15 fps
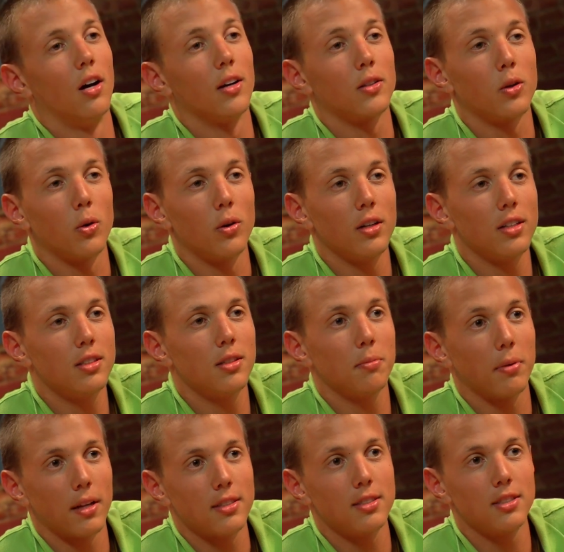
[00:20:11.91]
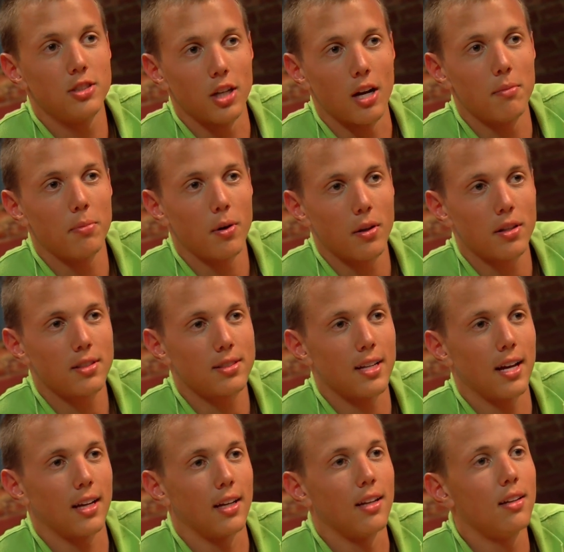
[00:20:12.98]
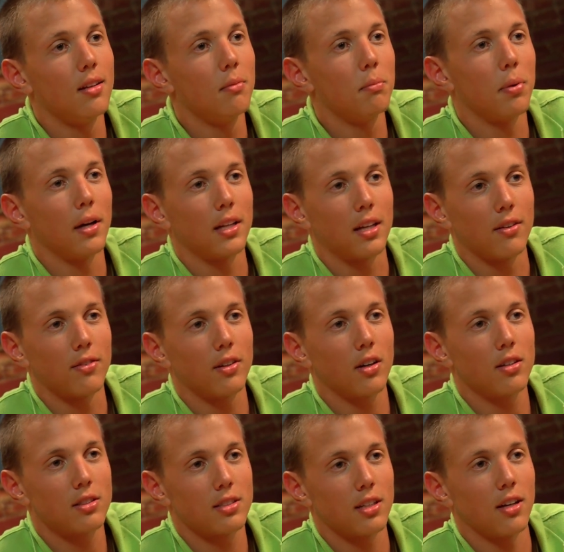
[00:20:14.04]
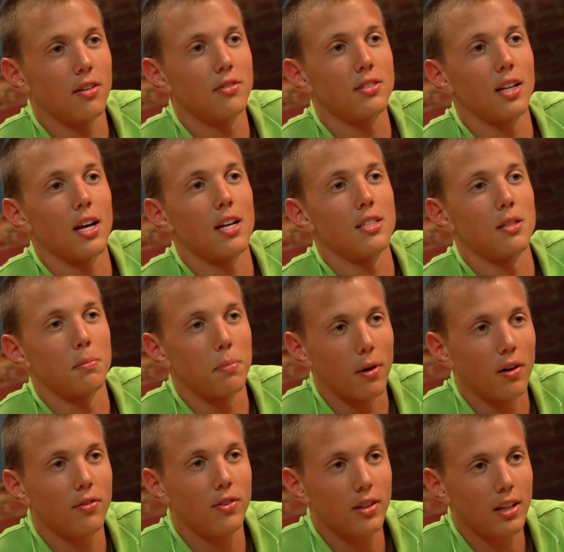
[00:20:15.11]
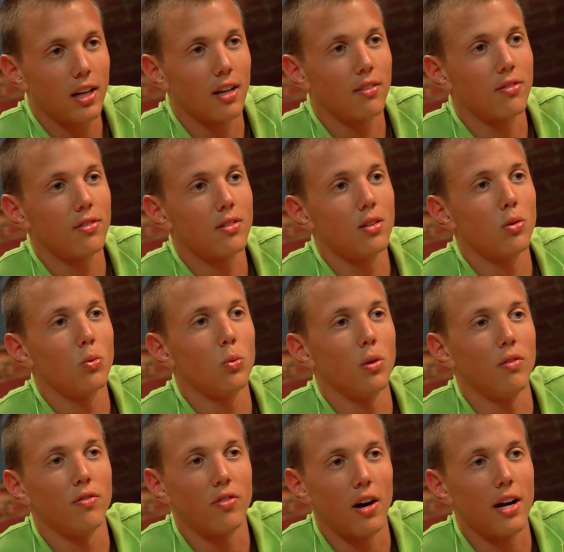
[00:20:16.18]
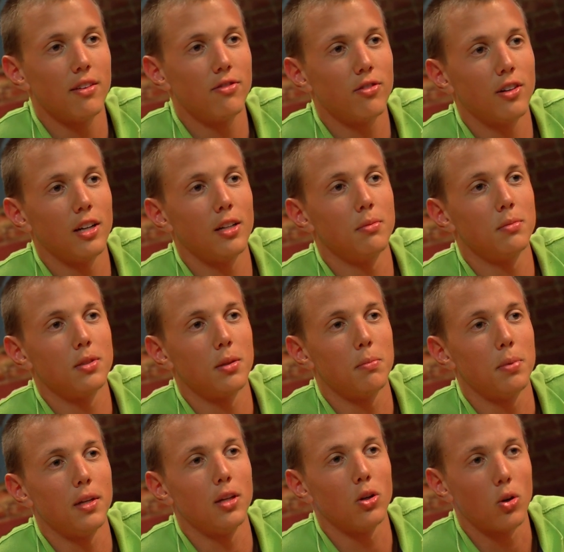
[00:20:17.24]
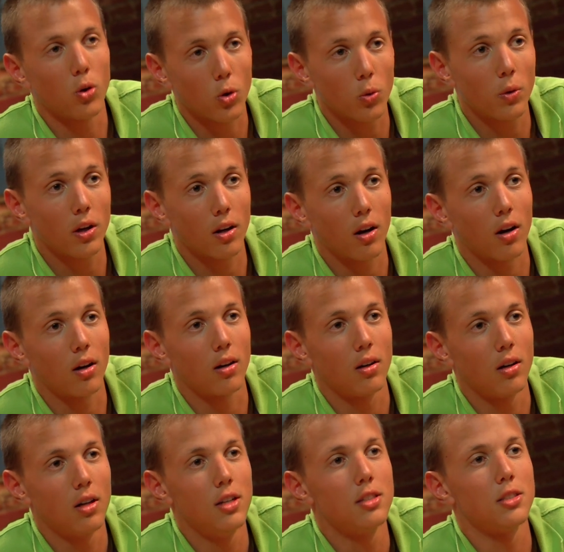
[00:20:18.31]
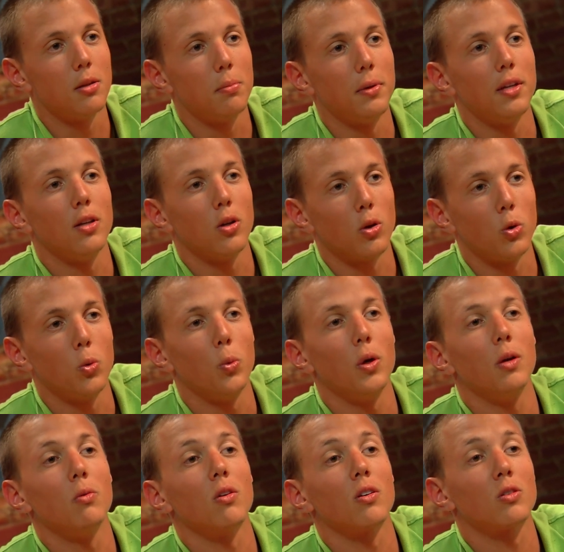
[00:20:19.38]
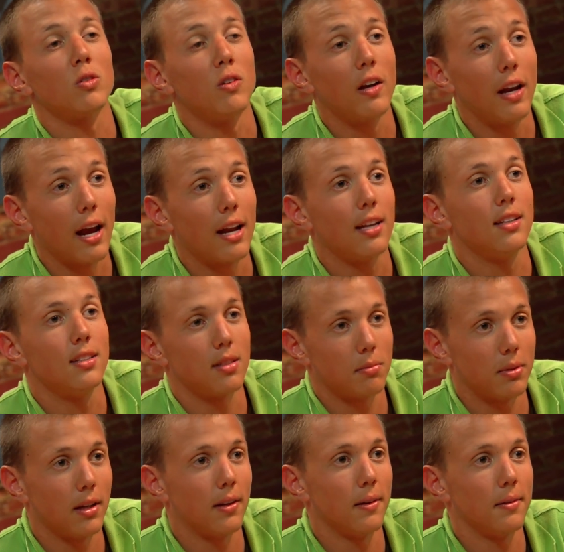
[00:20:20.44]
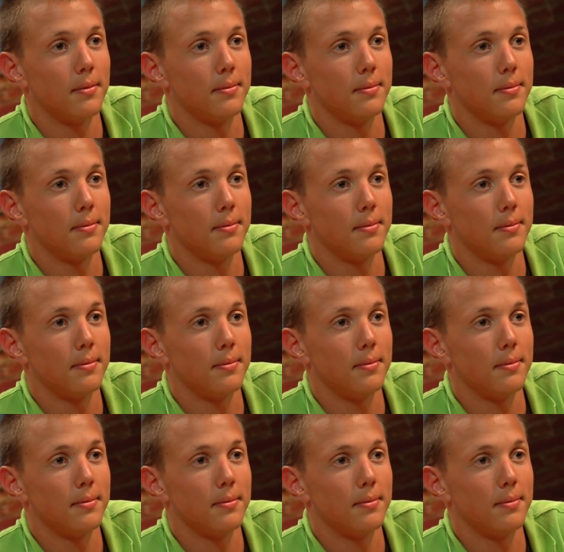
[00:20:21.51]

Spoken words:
According to Blessed John Paul II, by giving ourselves as a perfect gift, we find freedom to be who we are, to be who we were created to be.